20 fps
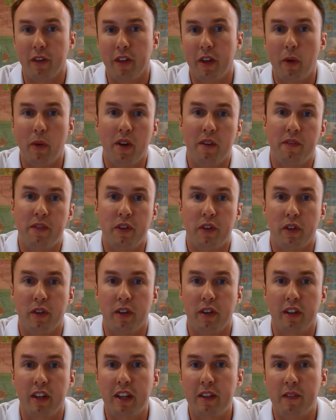though, if
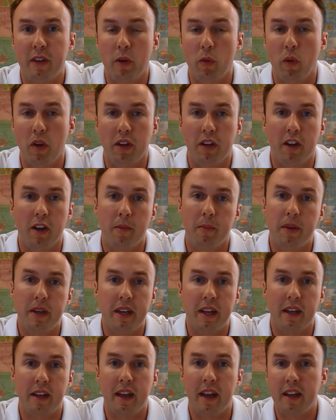you're leaving one
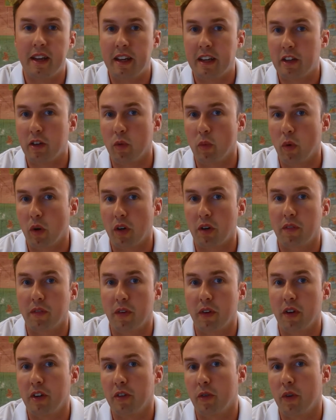company and heading to work
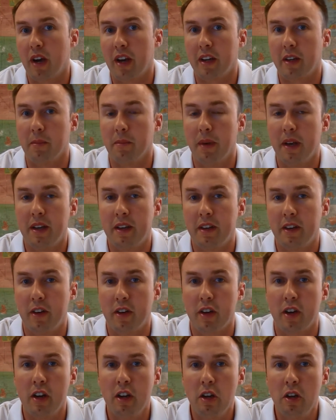for a direct
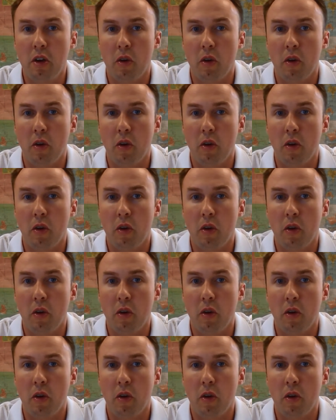competitor,